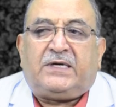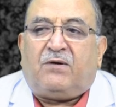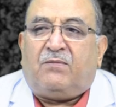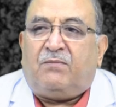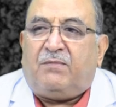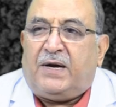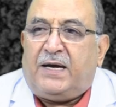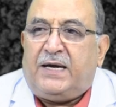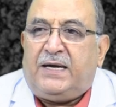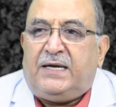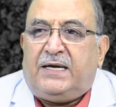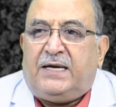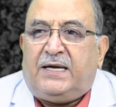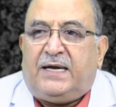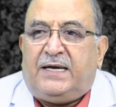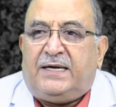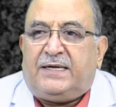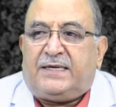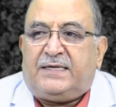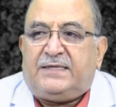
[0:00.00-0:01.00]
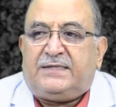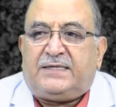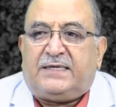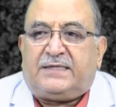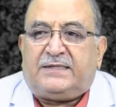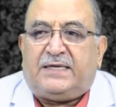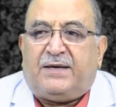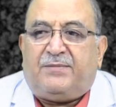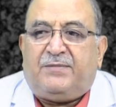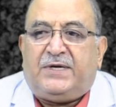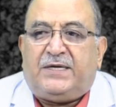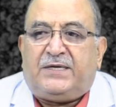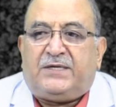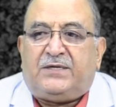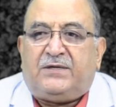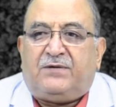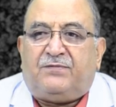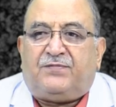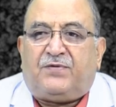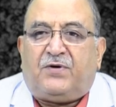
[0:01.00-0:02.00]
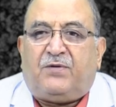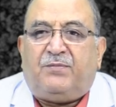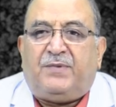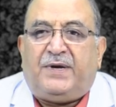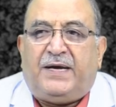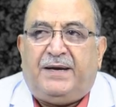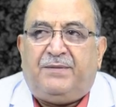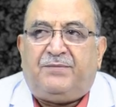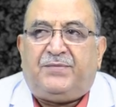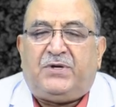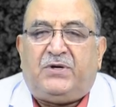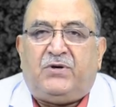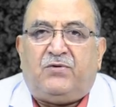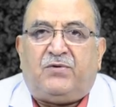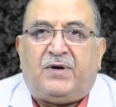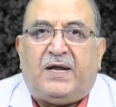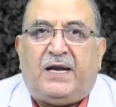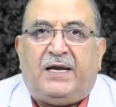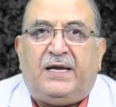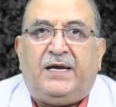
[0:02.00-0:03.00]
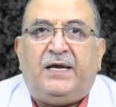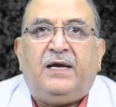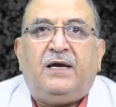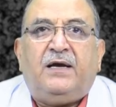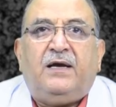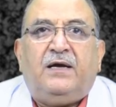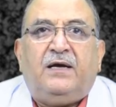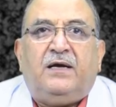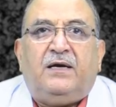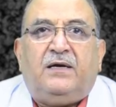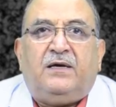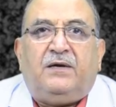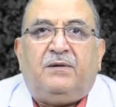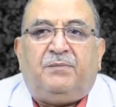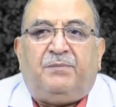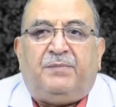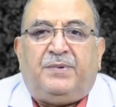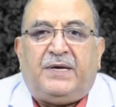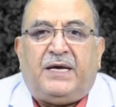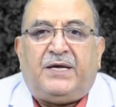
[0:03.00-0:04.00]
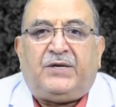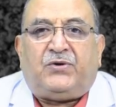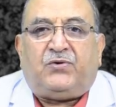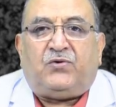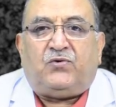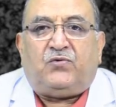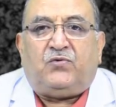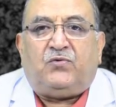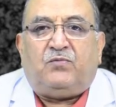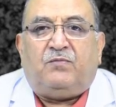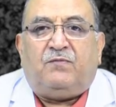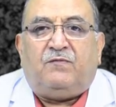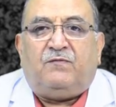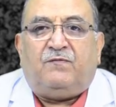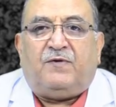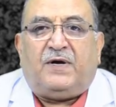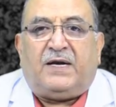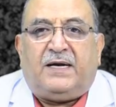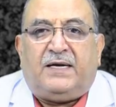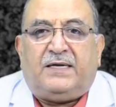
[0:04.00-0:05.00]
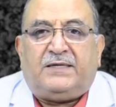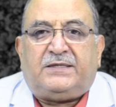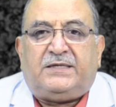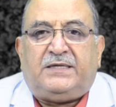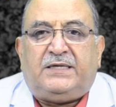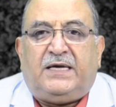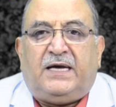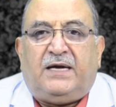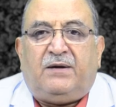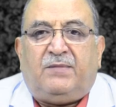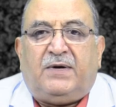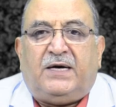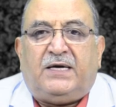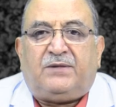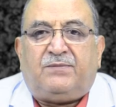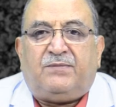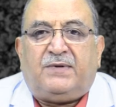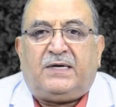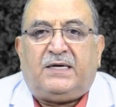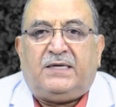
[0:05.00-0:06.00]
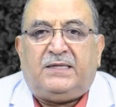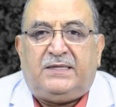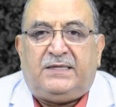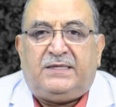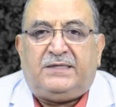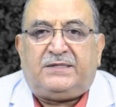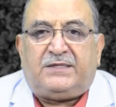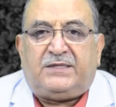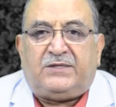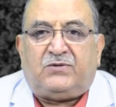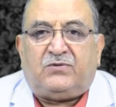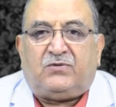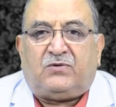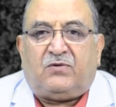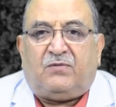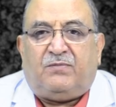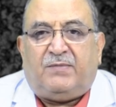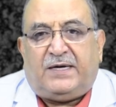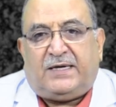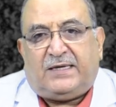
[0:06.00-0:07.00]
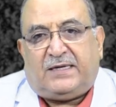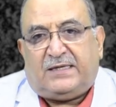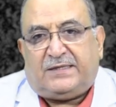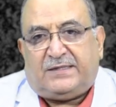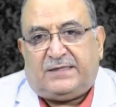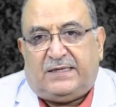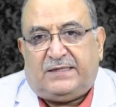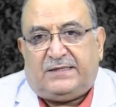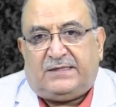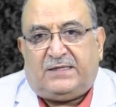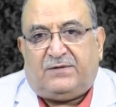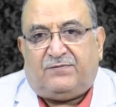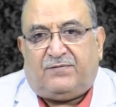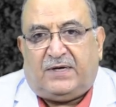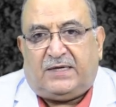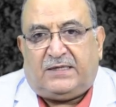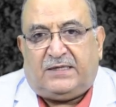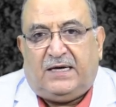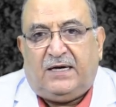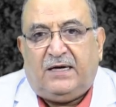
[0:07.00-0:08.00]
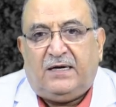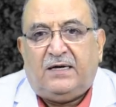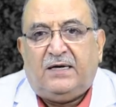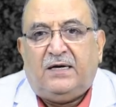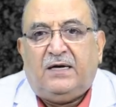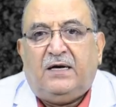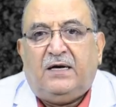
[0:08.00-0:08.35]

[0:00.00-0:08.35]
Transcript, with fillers: a combined entrance examination from AIIMS New Delhi BHU Varanasi and Mahatma Gandhi Institute of Medical Sciences Wardha.